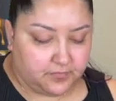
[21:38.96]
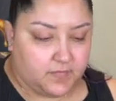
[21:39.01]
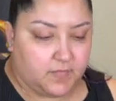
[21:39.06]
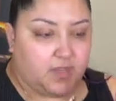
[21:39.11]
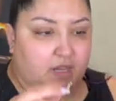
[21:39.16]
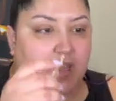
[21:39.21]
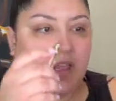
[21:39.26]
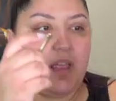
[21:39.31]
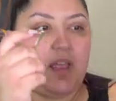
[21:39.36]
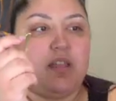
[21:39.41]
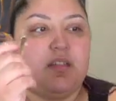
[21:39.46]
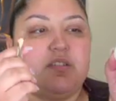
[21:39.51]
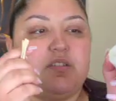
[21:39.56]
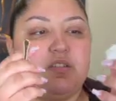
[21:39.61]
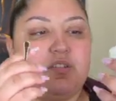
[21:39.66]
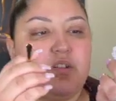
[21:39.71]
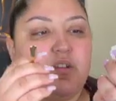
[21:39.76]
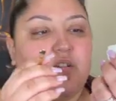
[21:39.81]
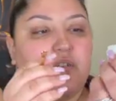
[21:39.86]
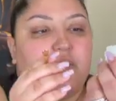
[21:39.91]
Okay,
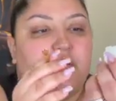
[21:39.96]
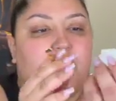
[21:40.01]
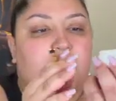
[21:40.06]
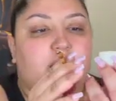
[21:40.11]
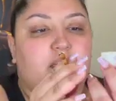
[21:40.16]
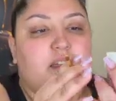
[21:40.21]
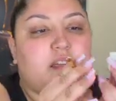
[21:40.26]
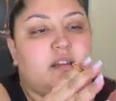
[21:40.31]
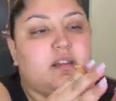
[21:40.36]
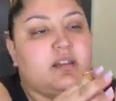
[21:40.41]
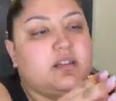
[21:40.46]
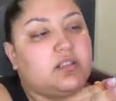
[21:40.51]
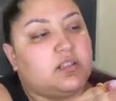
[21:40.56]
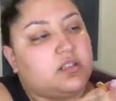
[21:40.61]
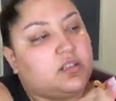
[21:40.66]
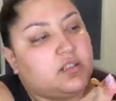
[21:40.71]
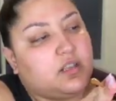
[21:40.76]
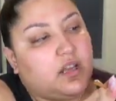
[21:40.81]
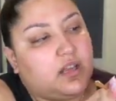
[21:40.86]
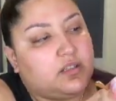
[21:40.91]
so again, it's
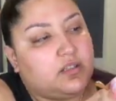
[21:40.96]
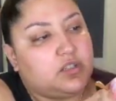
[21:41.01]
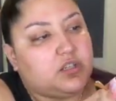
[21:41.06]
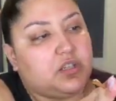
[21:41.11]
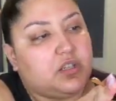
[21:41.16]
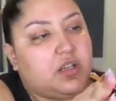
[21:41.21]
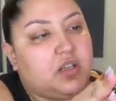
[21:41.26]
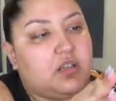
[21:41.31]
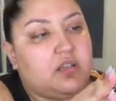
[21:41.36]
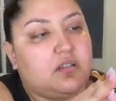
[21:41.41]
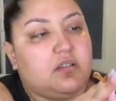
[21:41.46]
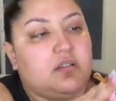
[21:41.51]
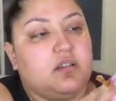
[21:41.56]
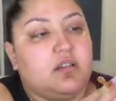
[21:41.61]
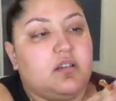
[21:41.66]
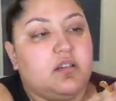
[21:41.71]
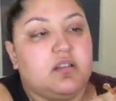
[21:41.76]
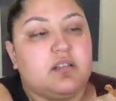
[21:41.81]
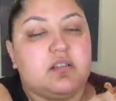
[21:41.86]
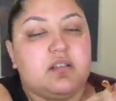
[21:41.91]
Tatcha,
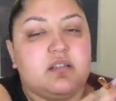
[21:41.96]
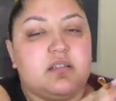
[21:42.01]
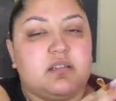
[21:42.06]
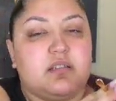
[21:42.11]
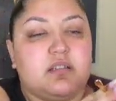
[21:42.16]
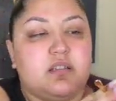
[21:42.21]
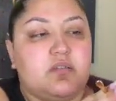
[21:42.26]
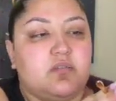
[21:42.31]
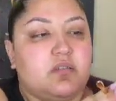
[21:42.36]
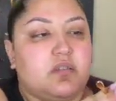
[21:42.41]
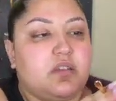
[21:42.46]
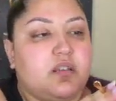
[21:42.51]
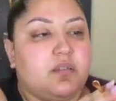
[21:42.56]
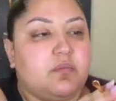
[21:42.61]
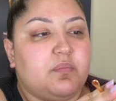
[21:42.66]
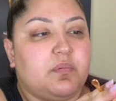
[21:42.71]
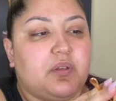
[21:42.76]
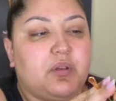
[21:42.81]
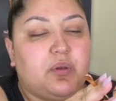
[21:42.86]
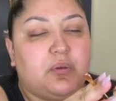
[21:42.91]
the Silky
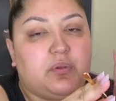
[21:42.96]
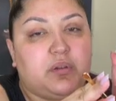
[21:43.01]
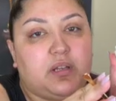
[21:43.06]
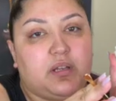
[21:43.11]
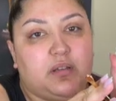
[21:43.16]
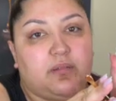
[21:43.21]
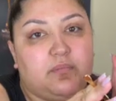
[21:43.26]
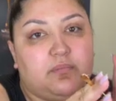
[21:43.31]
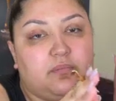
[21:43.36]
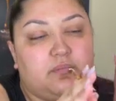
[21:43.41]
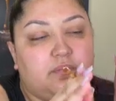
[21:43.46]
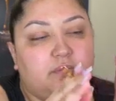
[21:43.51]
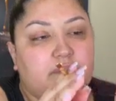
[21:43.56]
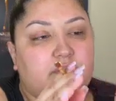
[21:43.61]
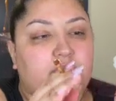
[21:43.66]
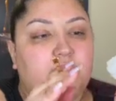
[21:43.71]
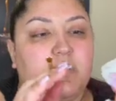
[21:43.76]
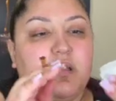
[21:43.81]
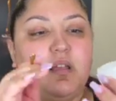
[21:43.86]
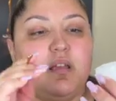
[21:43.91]
Peony.
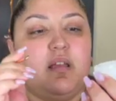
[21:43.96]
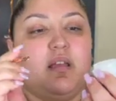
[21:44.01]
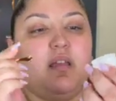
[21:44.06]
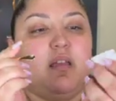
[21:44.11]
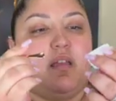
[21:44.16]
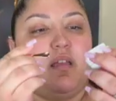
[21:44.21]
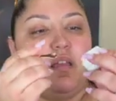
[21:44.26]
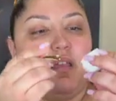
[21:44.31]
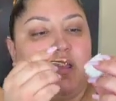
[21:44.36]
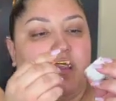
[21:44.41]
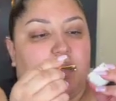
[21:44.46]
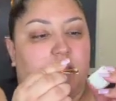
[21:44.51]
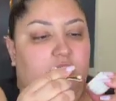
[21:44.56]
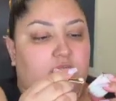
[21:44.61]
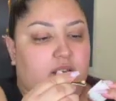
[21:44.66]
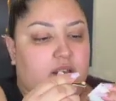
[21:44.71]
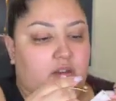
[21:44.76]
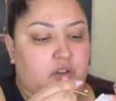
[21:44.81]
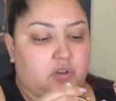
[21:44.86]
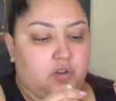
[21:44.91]

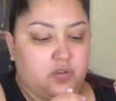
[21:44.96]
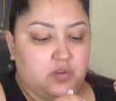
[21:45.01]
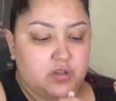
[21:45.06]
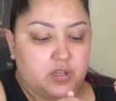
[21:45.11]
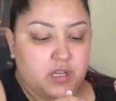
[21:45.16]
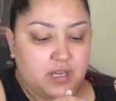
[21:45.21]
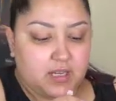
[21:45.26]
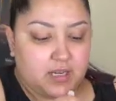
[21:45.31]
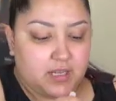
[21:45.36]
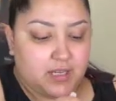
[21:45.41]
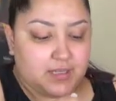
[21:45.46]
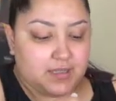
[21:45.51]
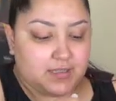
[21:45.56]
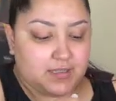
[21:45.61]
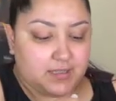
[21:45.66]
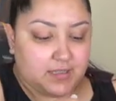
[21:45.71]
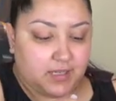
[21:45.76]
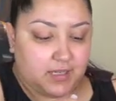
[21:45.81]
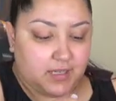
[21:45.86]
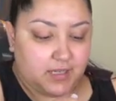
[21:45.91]
And you need a
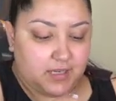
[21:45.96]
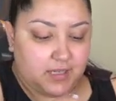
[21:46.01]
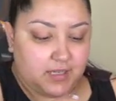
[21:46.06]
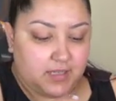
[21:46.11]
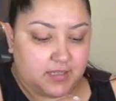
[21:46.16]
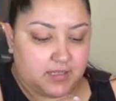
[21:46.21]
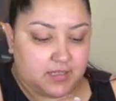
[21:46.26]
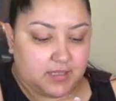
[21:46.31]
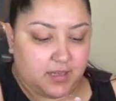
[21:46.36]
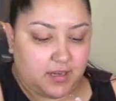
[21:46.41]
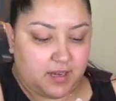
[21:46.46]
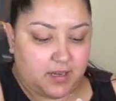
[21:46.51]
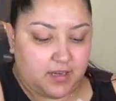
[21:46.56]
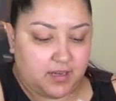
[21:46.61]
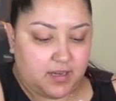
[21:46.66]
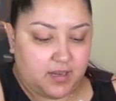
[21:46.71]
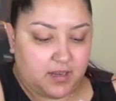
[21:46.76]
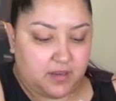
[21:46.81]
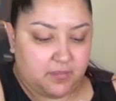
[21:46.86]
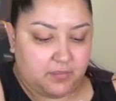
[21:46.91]

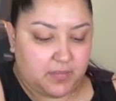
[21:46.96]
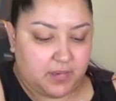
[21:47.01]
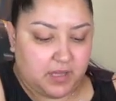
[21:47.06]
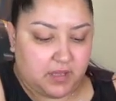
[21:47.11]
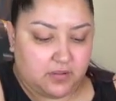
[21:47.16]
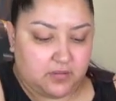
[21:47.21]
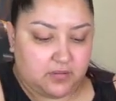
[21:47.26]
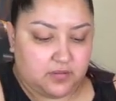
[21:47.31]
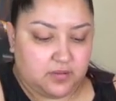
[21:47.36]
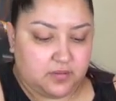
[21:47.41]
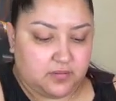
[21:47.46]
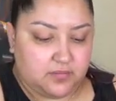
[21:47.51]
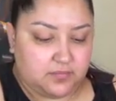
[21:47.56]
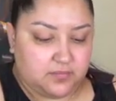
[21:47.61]
tiny amount.